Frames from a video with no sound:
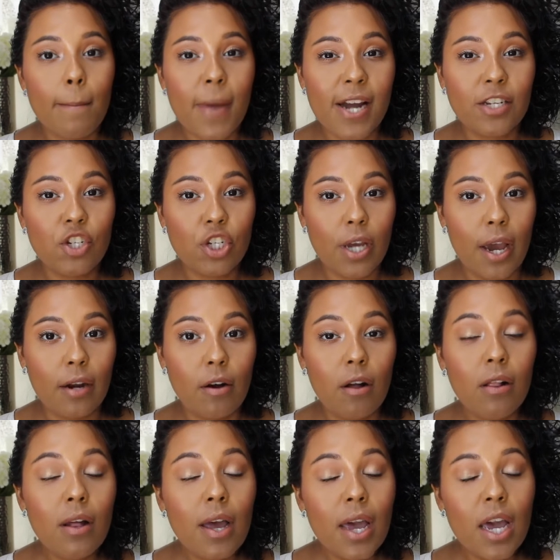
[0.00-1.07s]
my
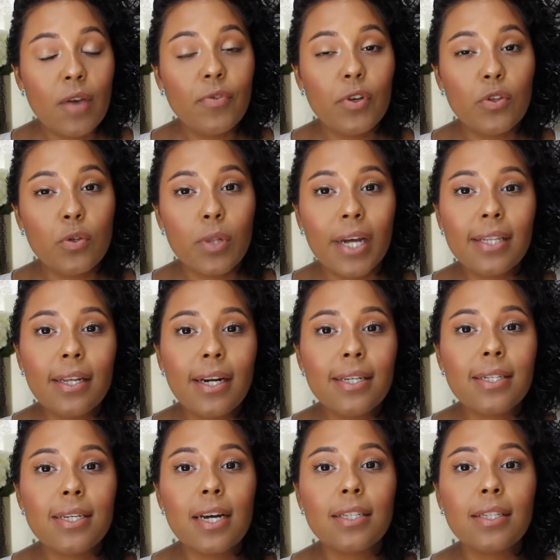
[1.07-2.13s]
channel. If you do like that
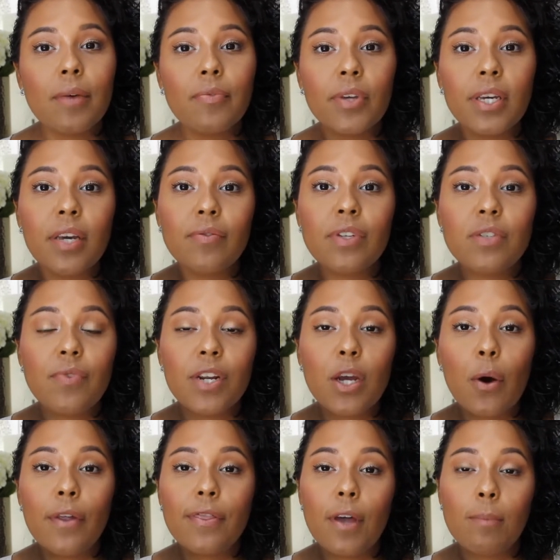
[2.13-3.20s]
idea, definitely give this
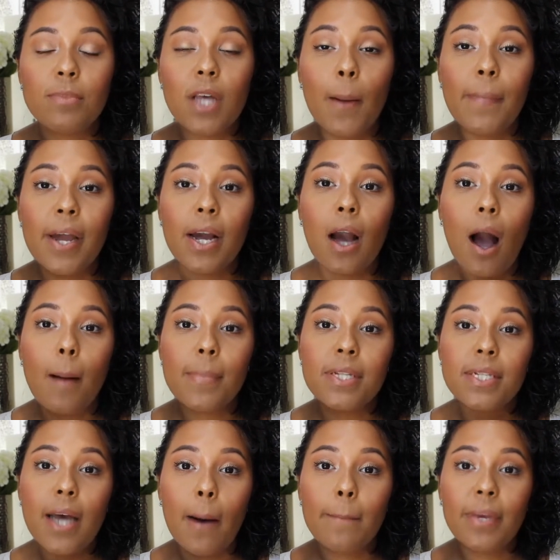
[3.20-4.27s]
video a thumbs up and
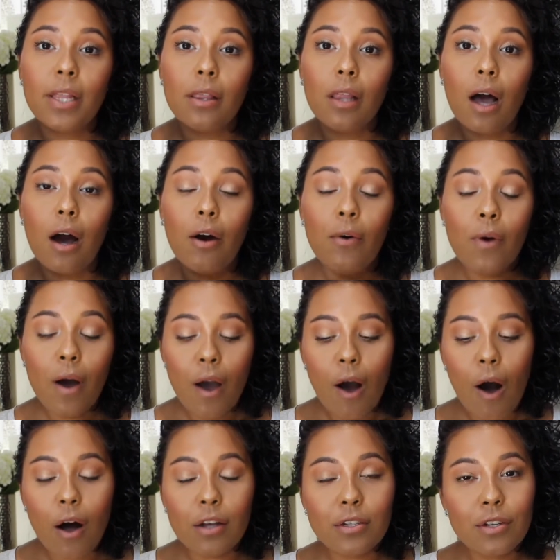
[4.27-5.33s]
comment down below.
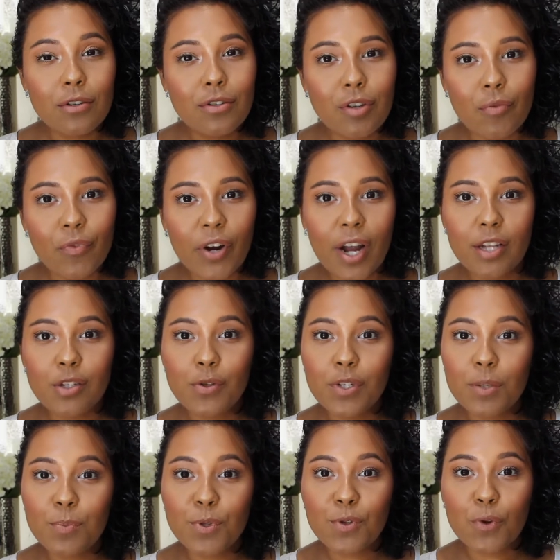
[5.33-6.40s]
Also, don't forget to
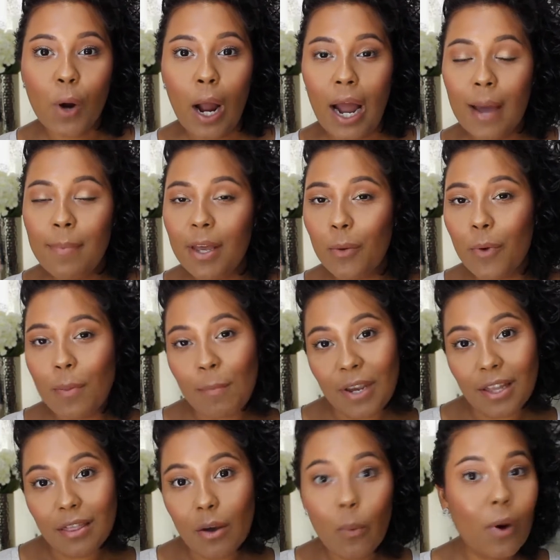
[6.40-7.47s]
subscribe. It would
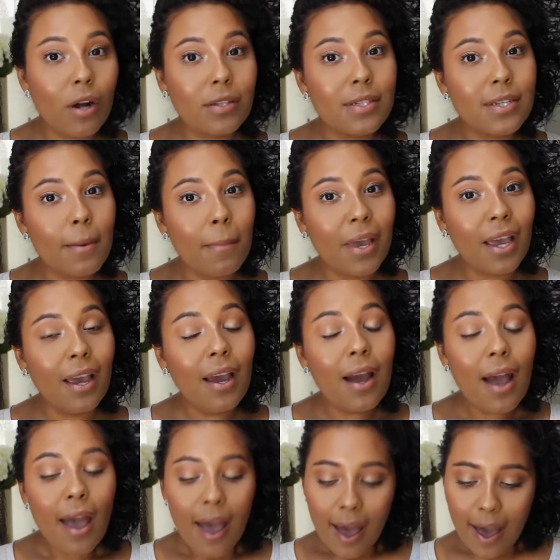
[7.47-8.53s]
mean the world to me.
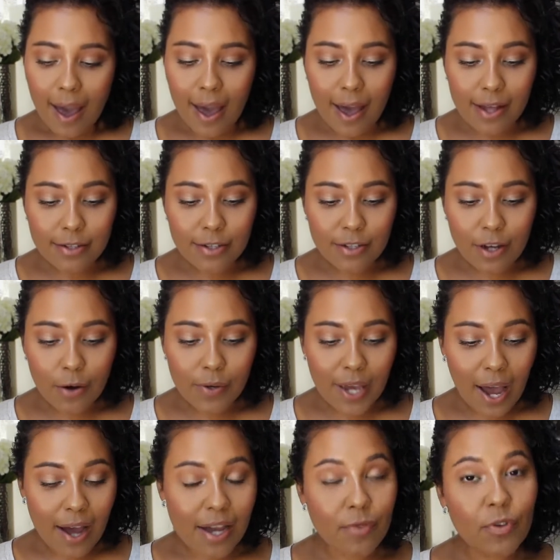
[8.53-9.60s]
And so
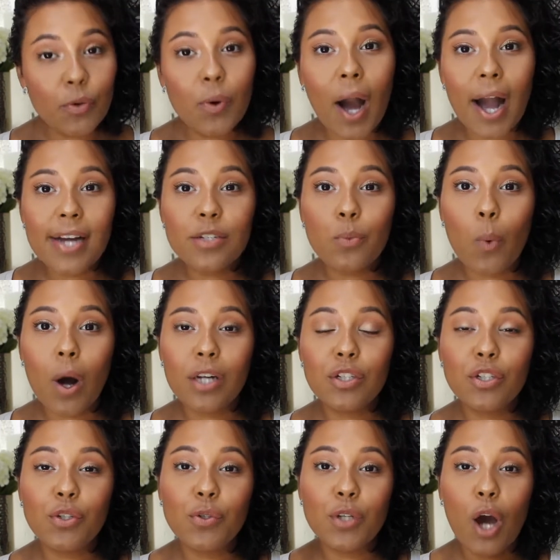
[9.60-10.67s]
yeah, if you guys want
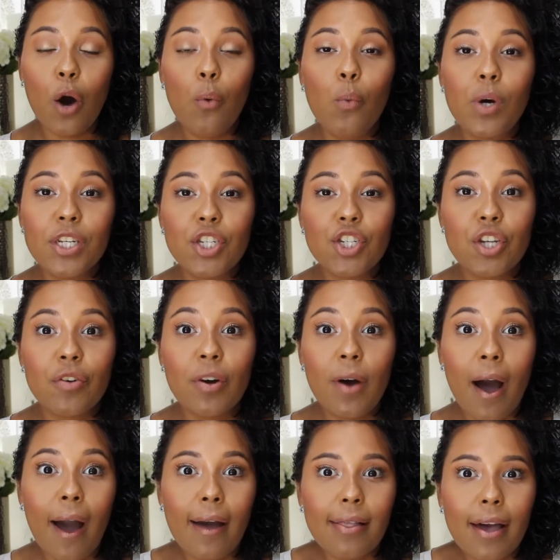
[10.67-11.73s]
to know which
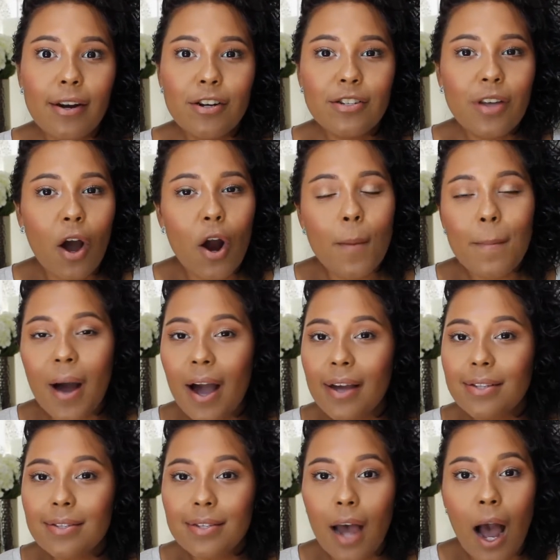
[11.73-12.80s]
highlighters are
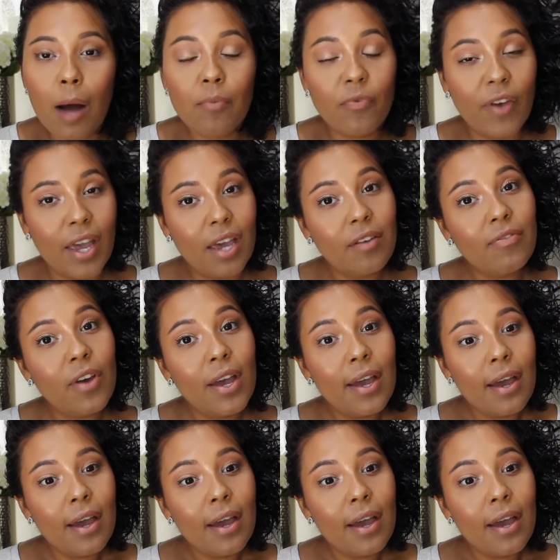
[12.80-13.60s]
my top fave